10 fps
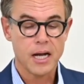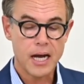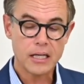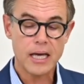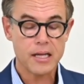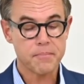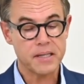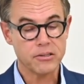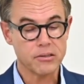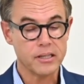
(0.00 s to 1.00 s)
And last
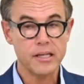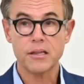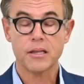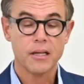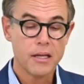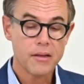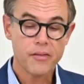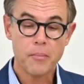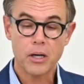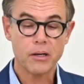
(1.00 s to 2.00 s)
but not least,
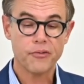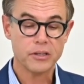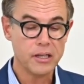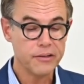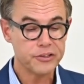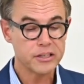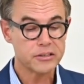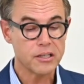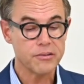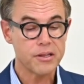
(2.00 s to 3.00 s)
the model for delivery
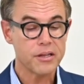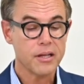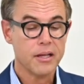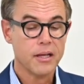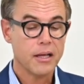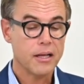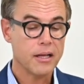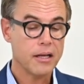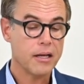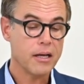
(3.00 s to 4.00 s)
drones,
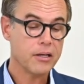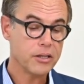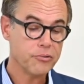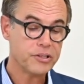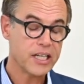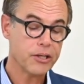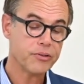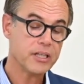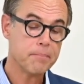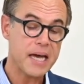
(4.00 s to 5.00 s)

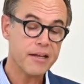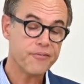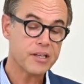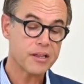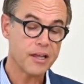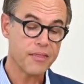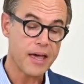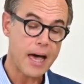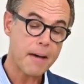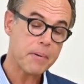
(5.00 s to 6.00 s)
UT benefits in
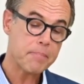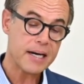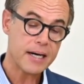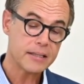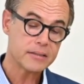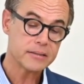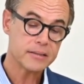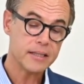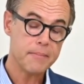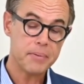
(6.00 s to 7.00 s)
the upper part,
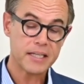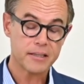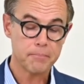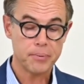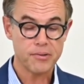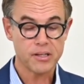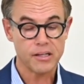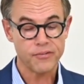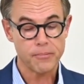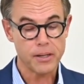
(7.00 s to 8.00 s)
impacting
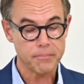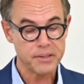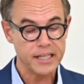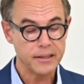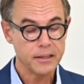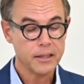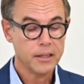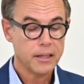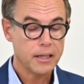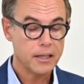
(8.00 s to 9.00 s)
positively well-being.
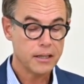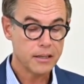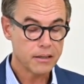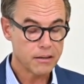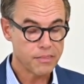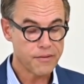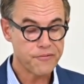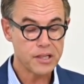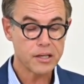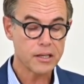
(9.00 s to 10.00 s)
The
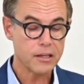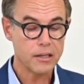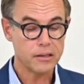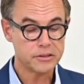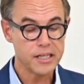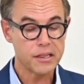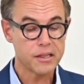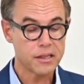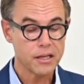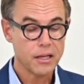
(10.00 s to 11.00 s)
physical
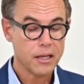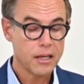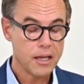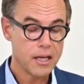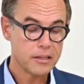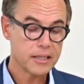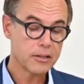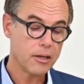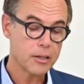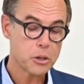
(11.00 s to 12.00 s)
risks,
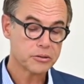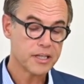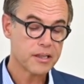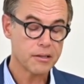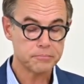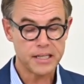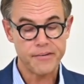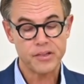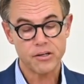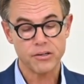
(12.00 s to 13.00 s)
technology risk, and
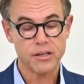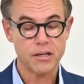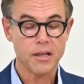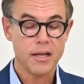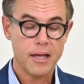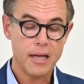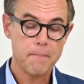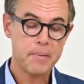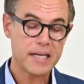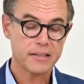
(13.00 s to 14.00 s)
privacy concerns
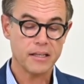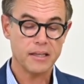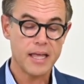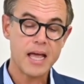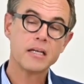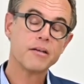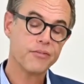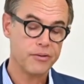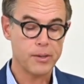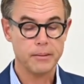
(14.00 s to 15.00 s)
impacting
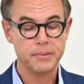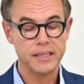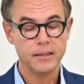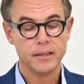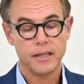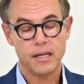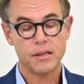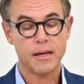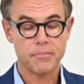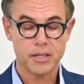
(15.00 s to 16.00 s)
negatively well-being and
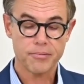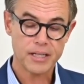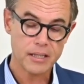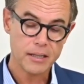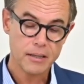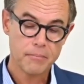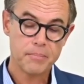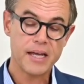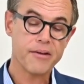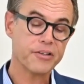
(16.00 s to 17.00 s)
subsequently
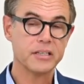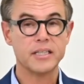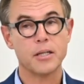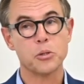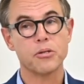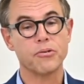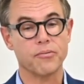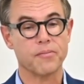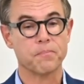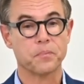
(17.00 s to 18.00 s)
behavior intention to use.
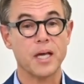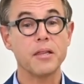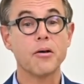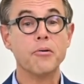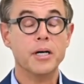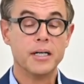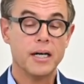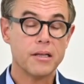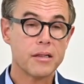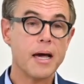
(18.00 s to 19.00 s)
And so,
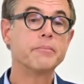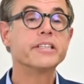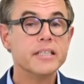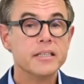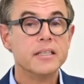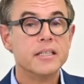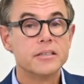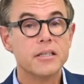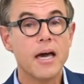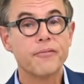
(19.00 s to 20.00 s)
in summary,
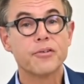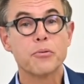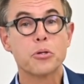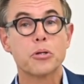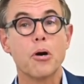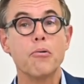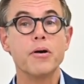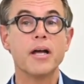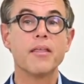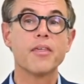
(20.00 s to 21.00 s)
you have to show
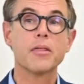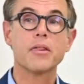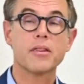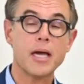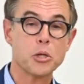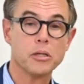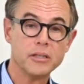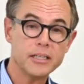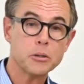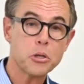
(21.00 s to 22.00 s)
in the section of
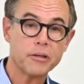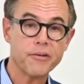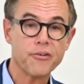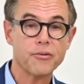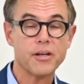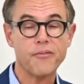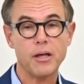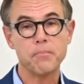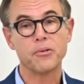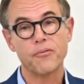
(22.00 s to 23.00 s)
literature review
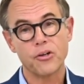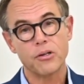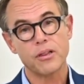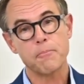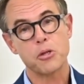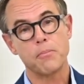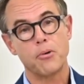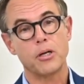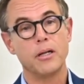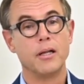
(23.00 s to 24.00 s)
development of a conceptual
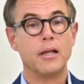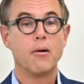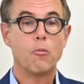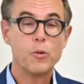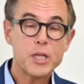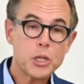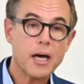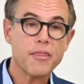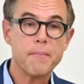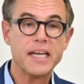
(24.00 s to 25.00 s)
model, which
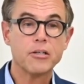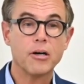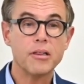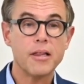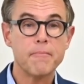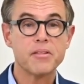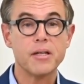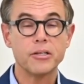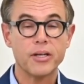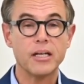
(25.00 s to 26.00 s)
are the main concepts.
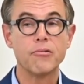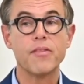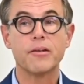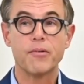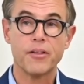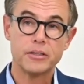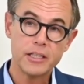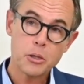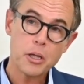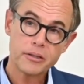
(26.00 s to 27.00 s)
Then you can do that with a
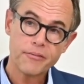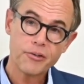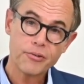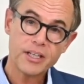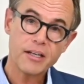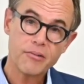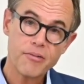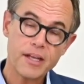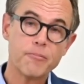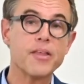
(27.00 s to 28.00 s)
literature review. You can do
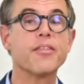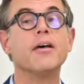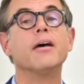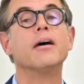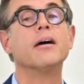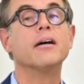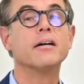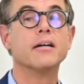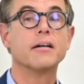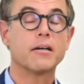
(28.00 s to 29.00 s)
that with
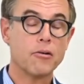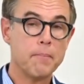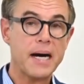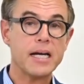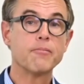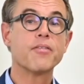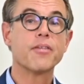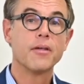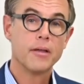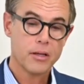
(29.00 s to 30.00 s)
combined with
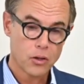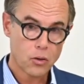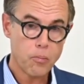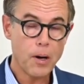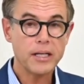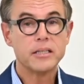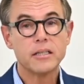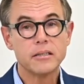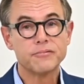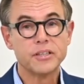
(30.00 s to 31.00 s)

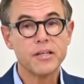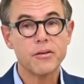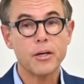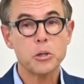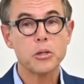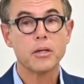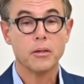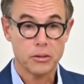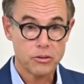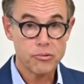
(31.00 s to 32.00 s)
qualitative research.
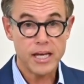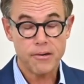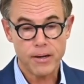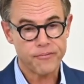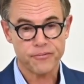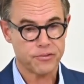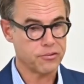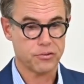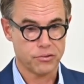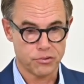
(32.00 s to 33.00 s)
Today we have
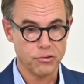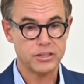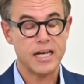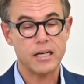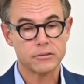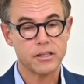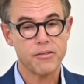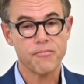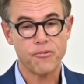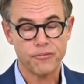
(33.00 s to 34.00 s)
good
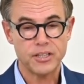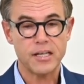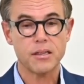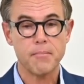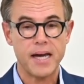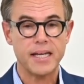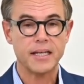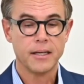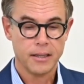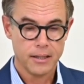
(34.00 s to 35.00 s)
algorithms of text mining